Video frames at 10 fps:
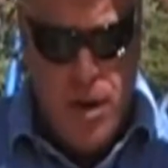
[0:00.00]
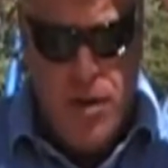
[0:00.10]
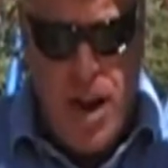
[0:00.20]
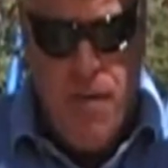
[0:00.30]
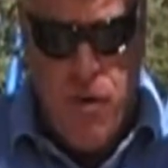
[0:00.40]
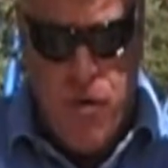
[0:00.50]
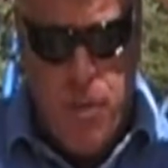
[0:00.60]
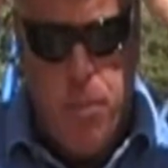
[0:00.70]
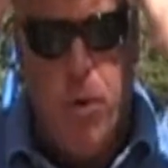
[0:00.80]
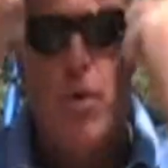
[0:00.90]
divers
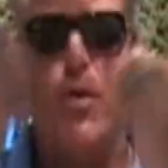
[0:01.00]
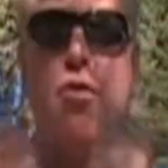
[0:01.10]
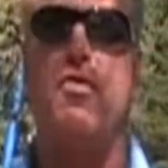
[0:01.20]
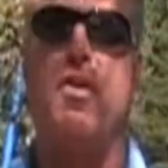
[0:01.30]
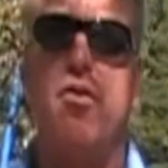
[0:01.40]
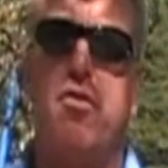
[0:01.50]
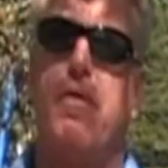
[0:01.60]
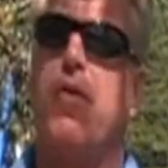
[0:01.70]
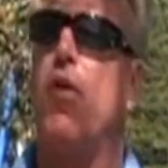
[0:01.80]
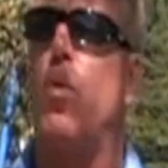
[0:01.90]
are pulling those seals
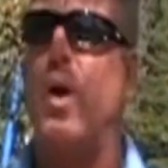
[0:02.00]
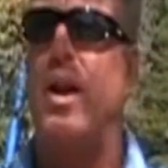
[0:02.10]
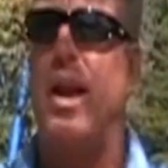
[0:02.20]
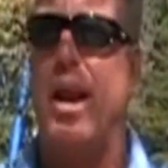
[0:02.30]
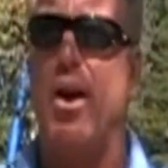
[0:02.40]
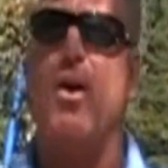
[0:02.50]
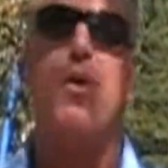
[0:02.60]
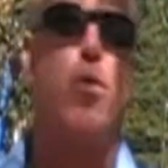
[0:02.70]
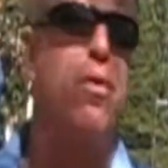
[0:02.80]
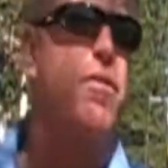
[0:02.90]
over their wet hair
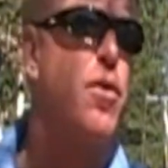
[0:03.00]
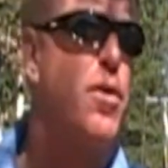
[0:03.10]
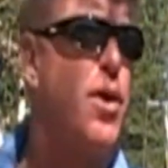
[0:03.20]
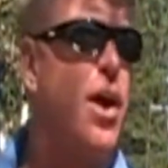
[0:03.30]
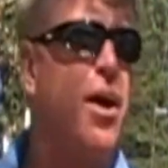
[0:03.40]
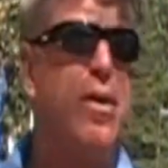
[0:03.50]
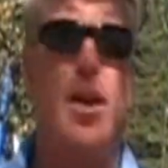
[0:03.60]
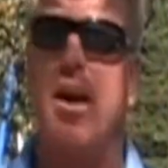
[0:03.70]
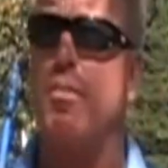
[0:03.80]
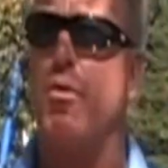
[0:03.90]
or over a
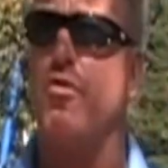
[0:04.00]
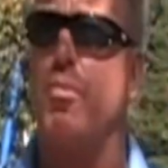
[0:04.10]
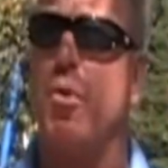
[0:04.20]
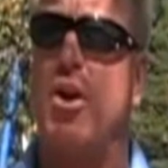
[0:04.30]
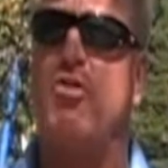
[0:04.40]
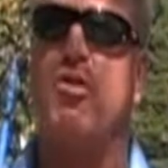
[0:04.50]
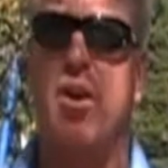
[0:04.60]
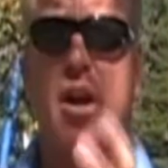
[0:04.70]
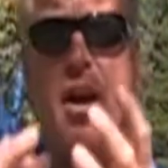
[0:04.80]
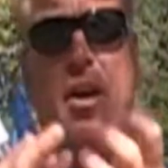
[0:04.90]
lot of perspiration,